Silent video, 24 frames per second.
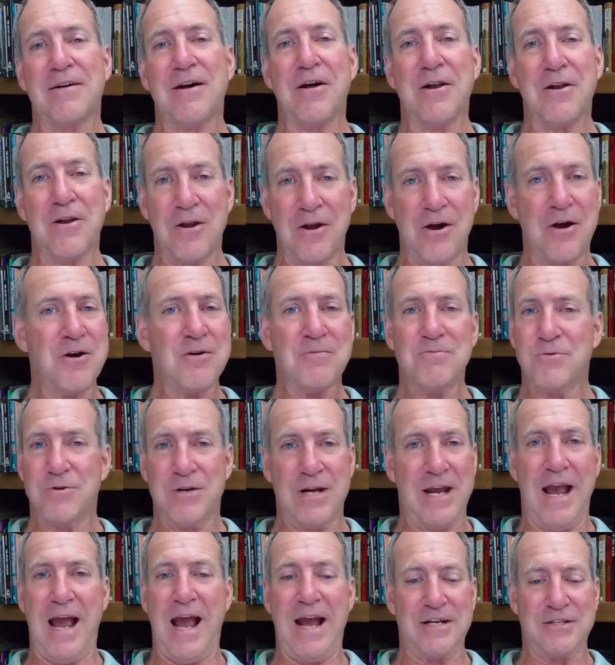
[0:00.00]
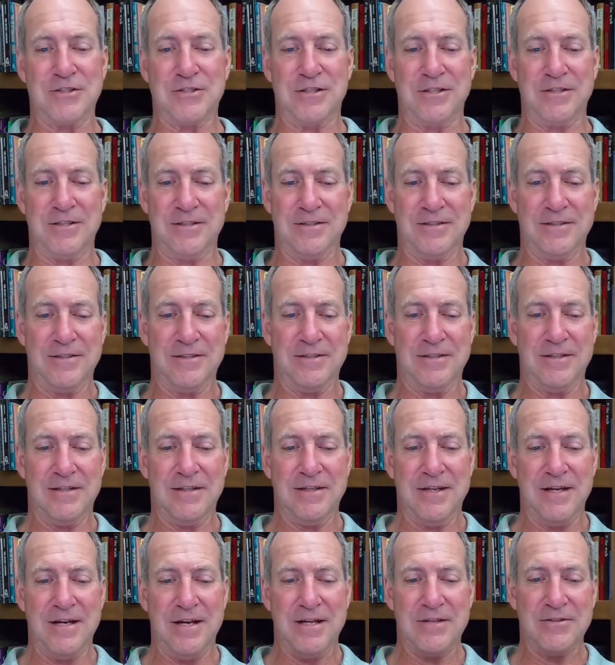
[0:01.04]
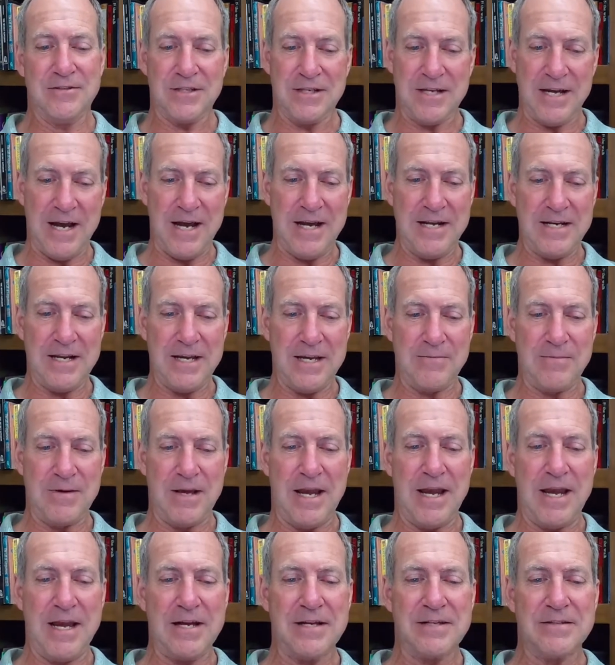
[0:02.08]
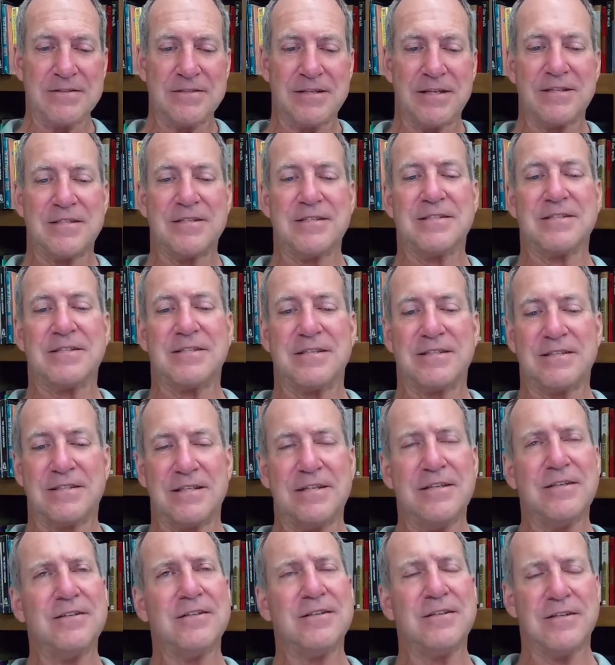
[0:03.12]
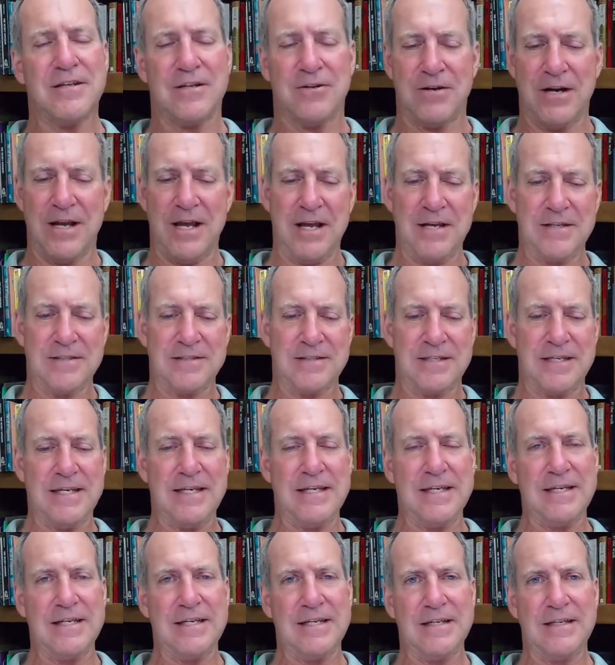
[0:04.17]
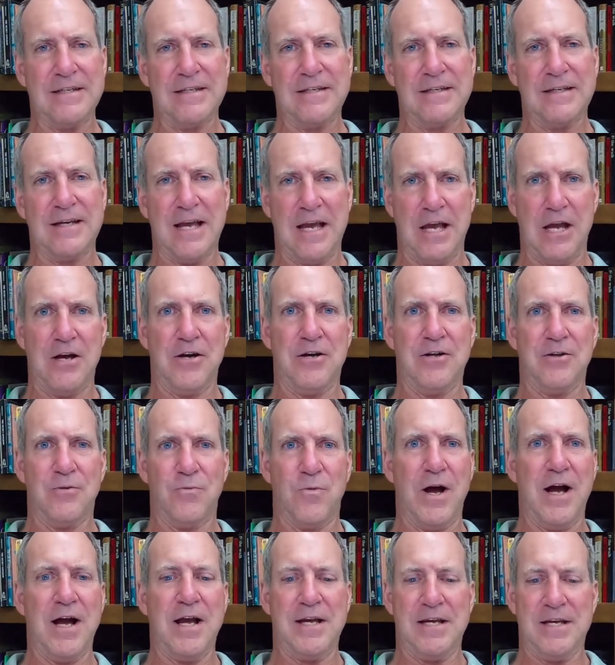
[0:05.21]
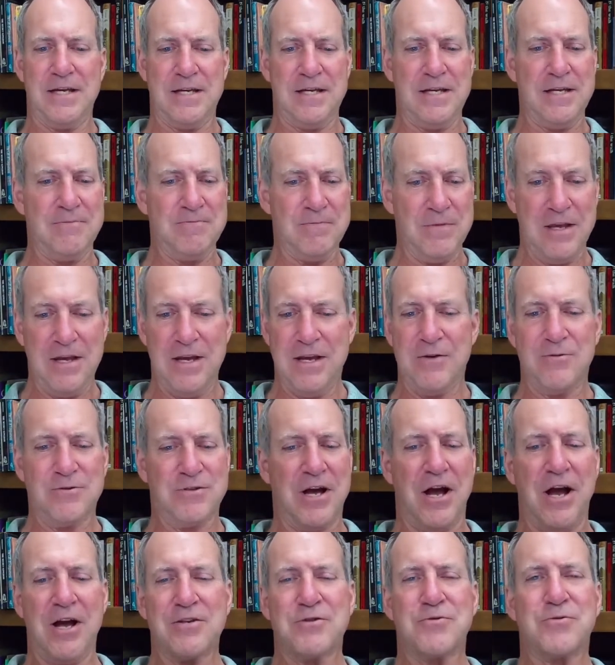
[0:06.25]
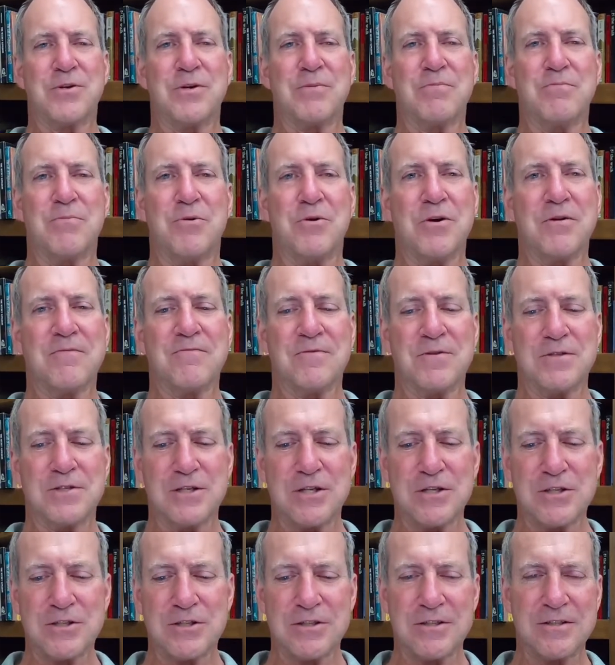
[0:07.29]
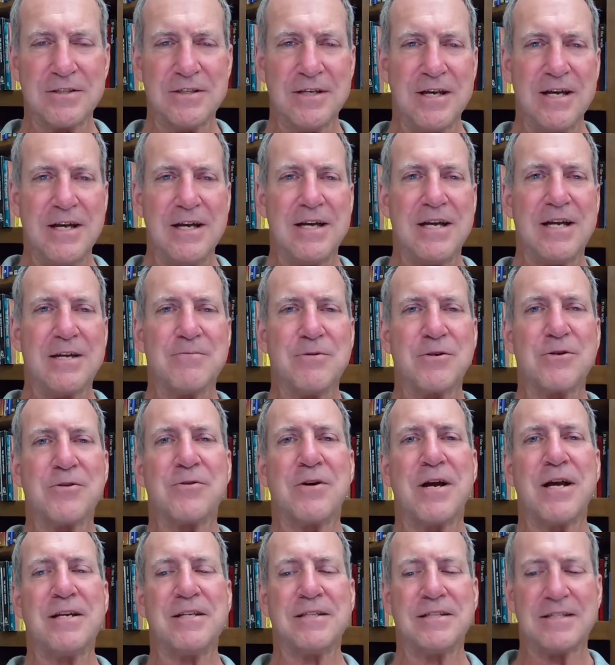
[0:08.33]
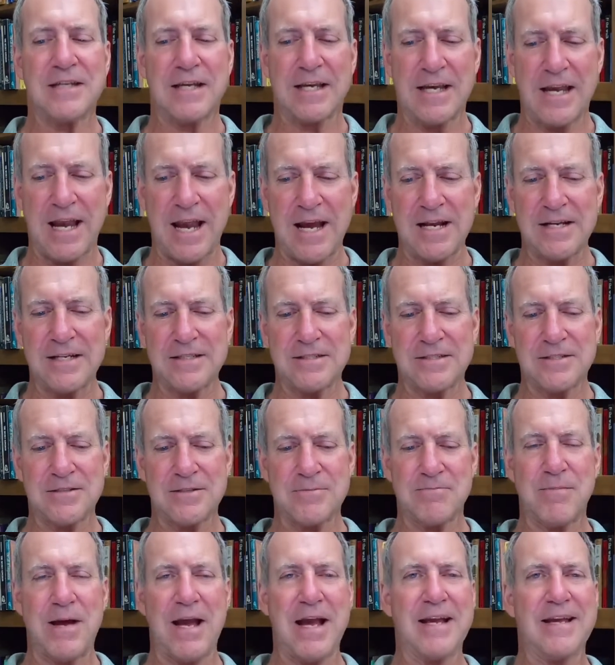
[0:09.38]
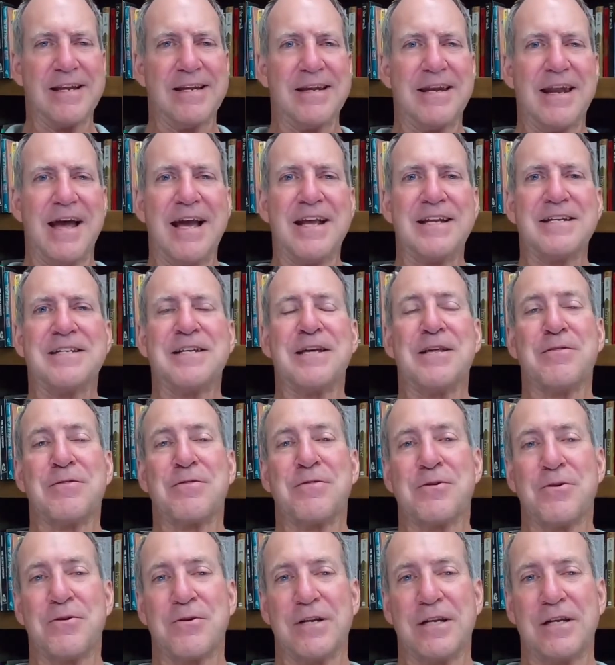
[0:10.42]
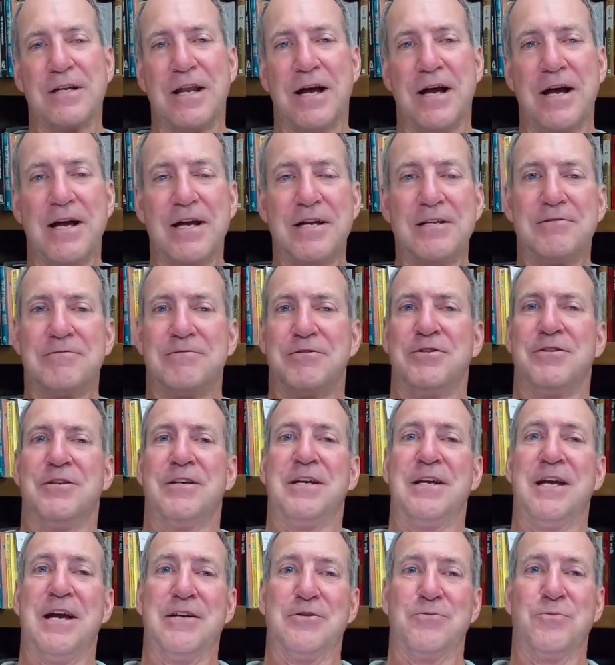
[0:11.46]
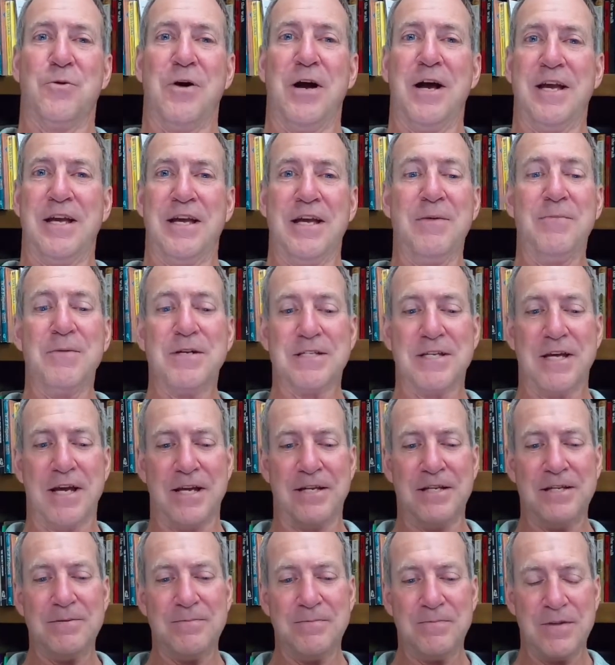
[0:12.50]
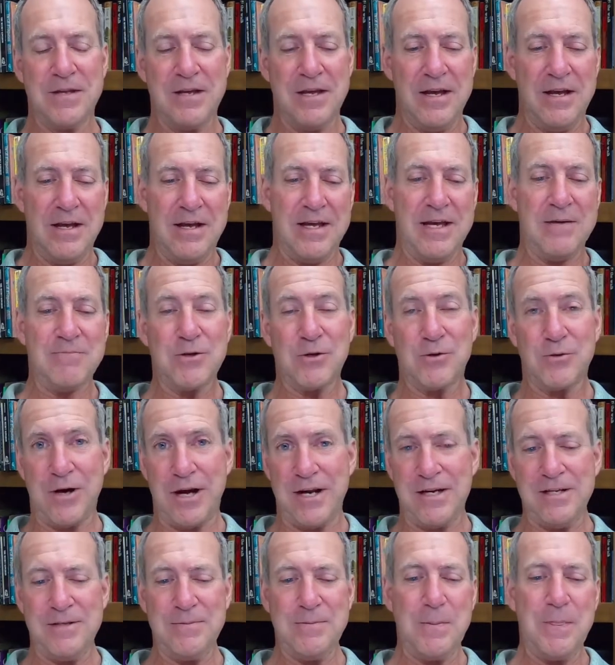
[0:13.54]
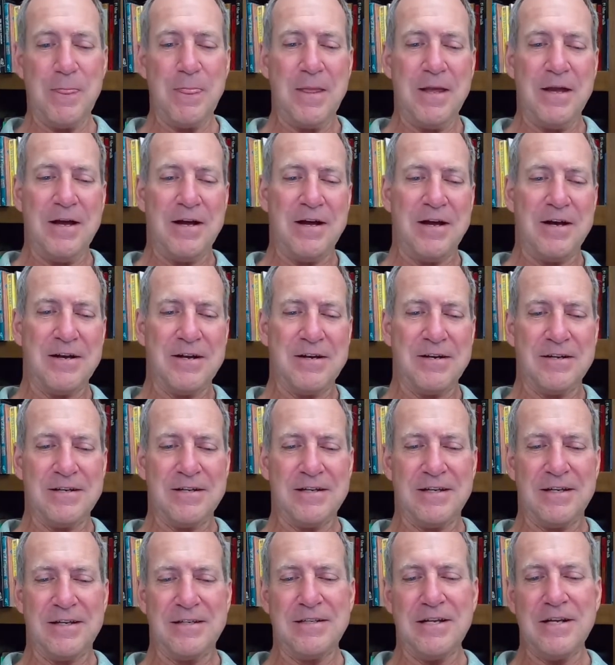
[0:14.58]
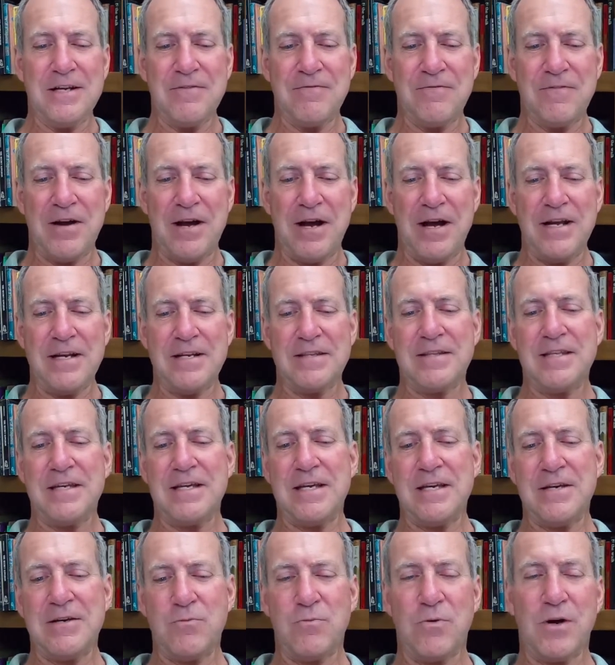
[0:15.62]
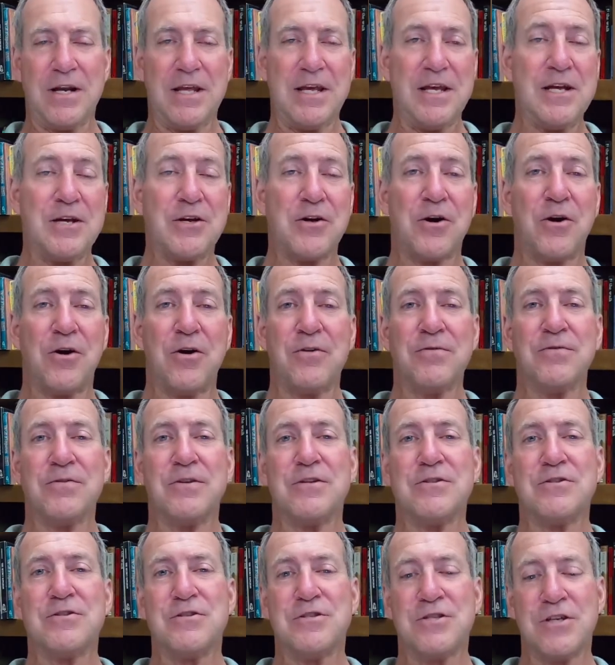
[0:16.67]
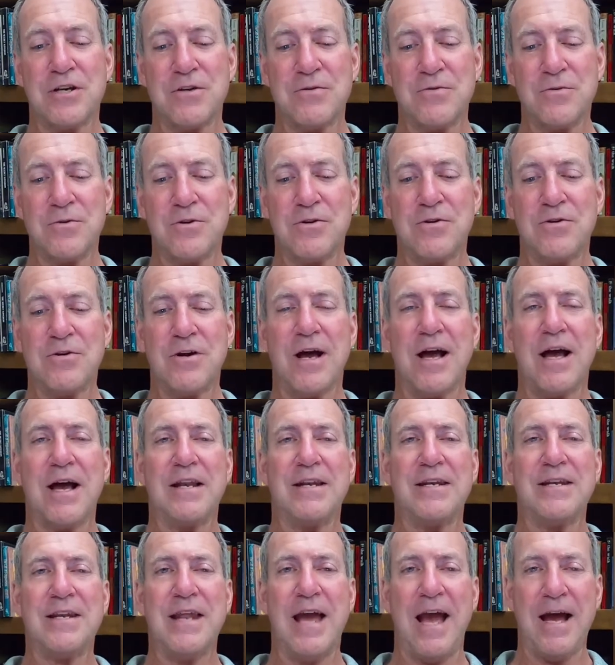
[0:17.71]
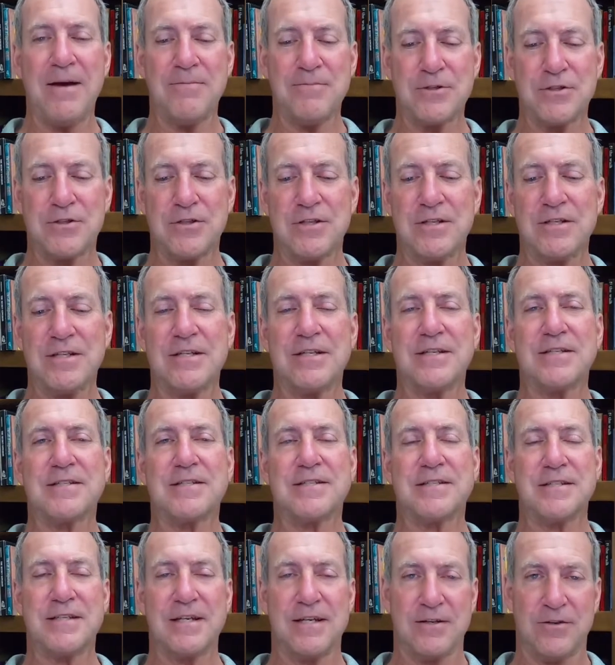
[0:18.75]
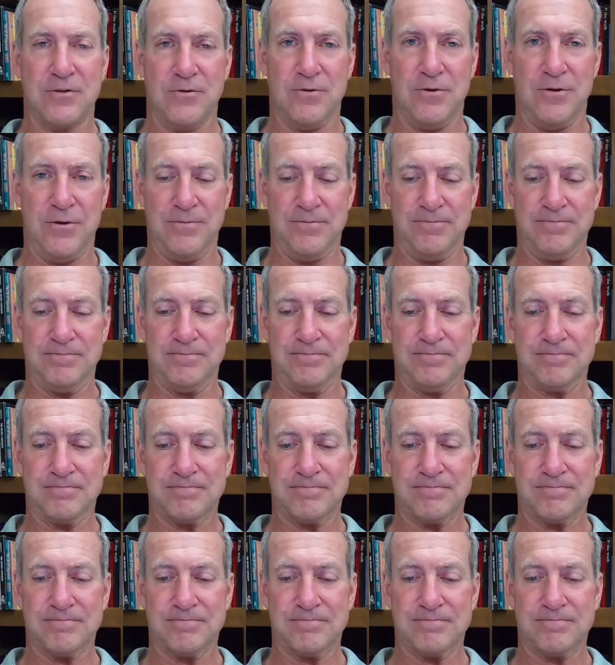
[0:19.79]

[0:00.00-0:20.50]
alarm reaction. There's a guy named Hans Seele, or Selye. He was Austrian-born physician, immigrated to Canada back in 1939. You can guess why he immigrated. Identified what he called the general adaptation syndrome.